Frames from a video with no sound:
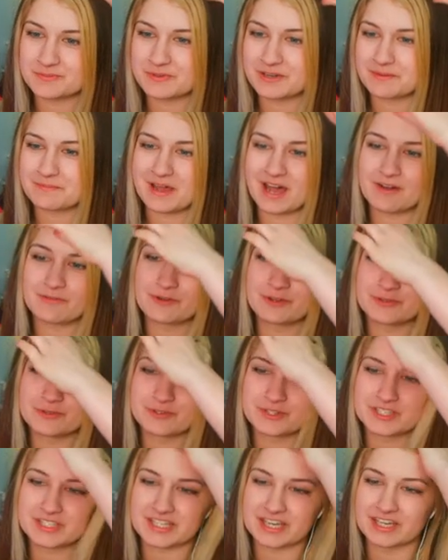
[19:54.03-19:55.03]
but I'm halfway through
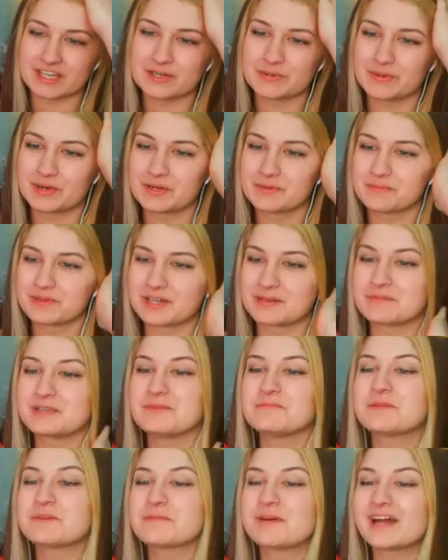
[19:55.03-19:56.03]
the second one, but I'm
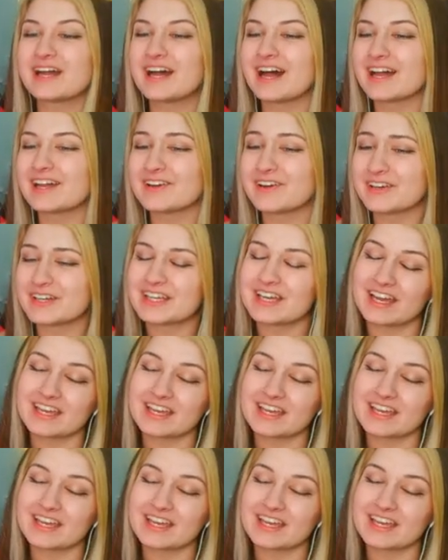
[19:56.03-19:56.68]
keeping my eye on it.